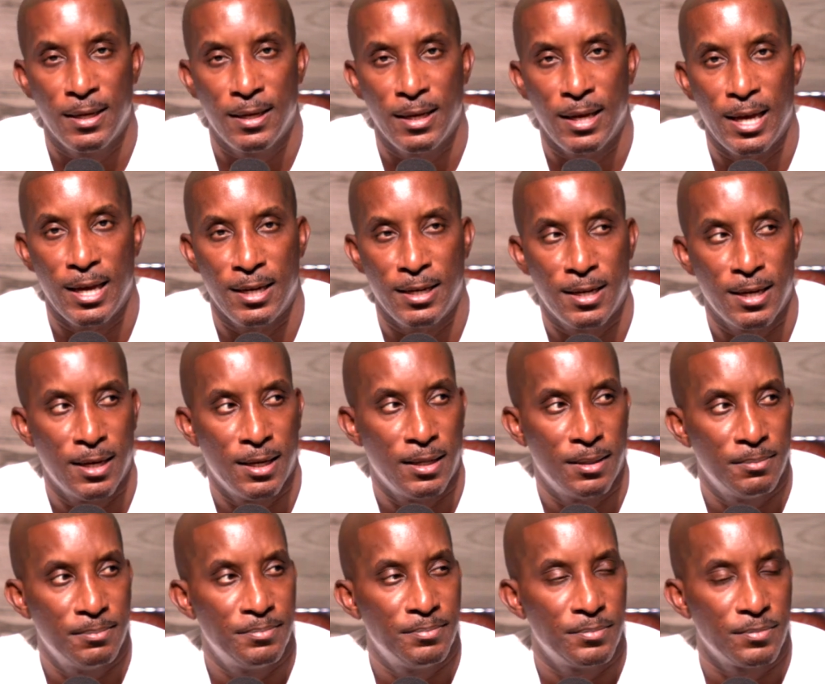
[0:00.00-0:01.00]
And
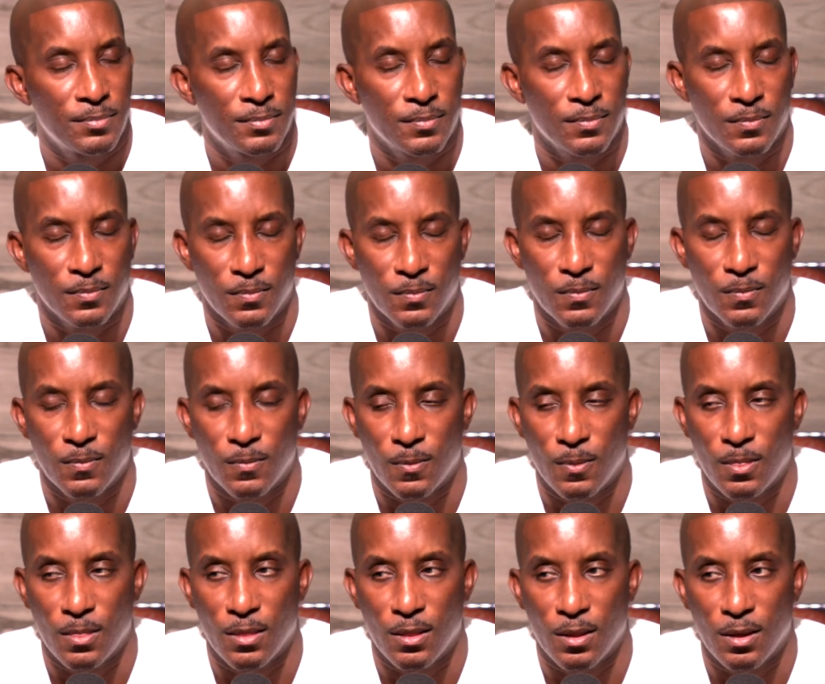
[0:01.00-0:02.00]
um,
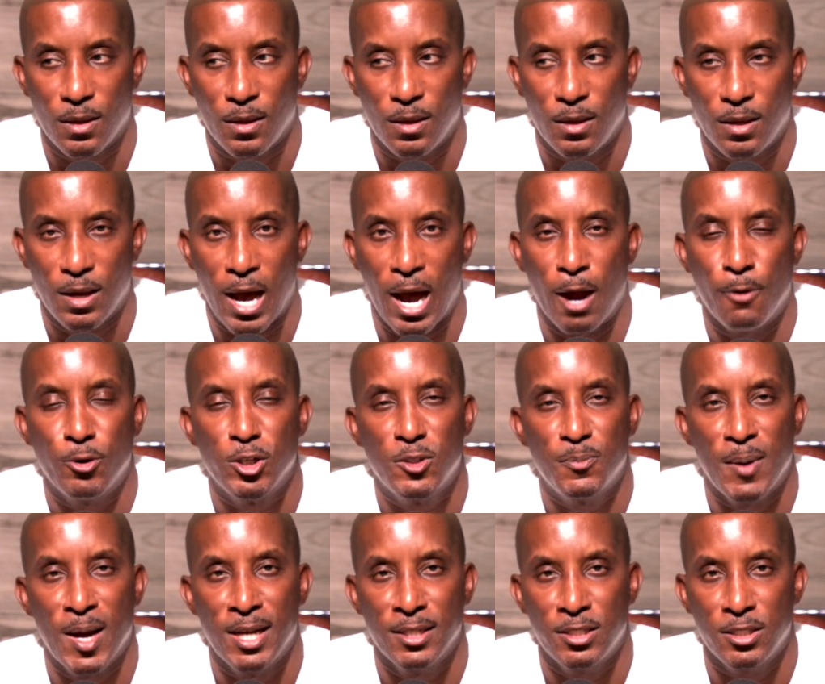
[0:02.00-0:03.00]
our
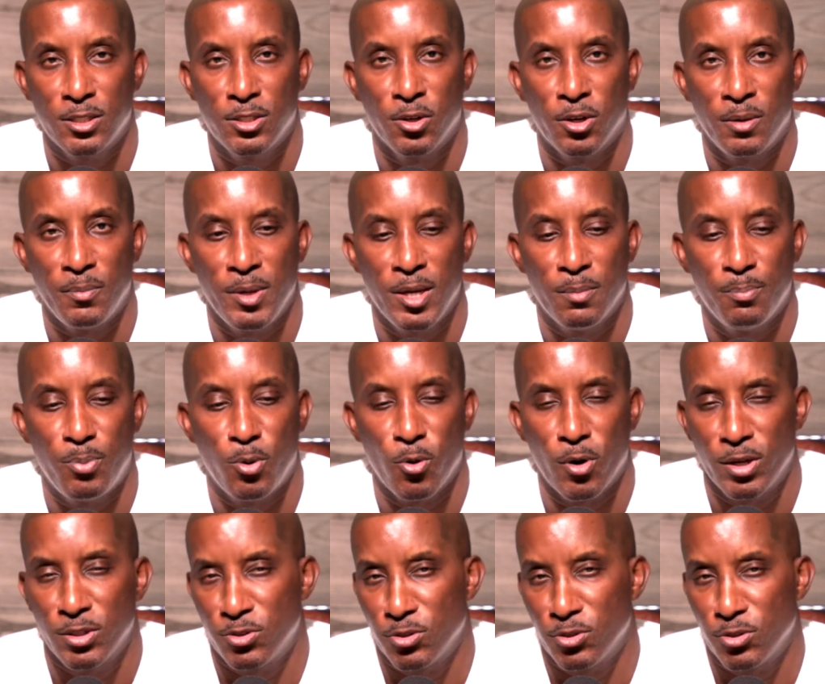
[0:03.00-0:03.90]
response is going to be important.